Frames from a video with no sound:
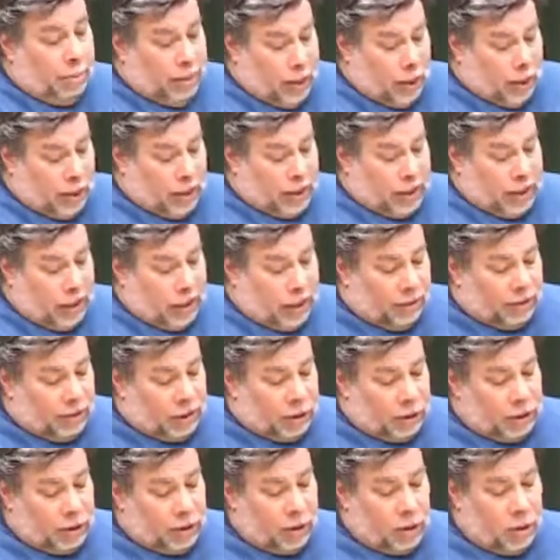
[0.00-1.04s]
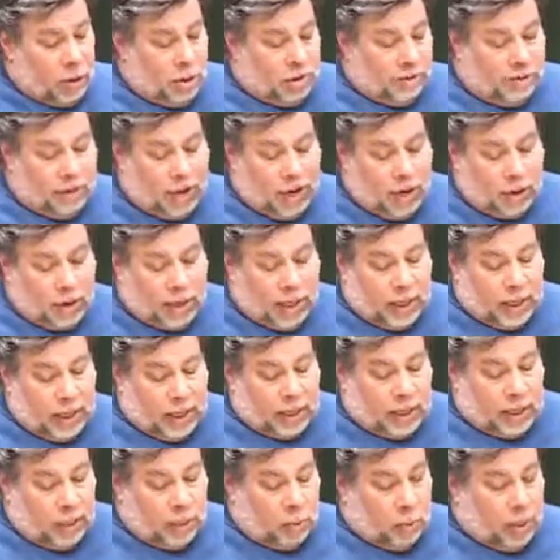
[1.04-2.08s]
American television. So I filed that
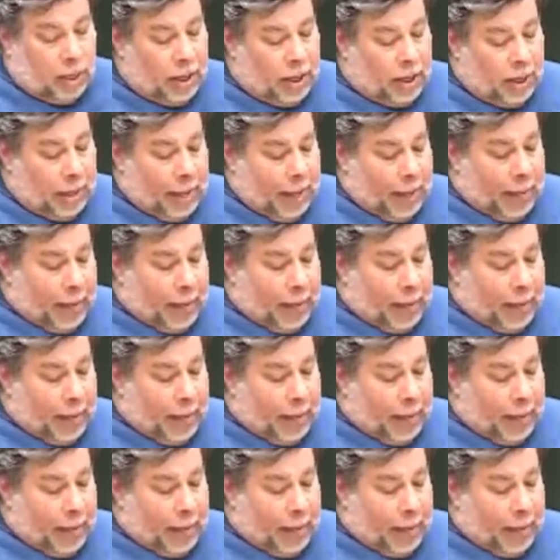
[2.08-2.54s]
idea away.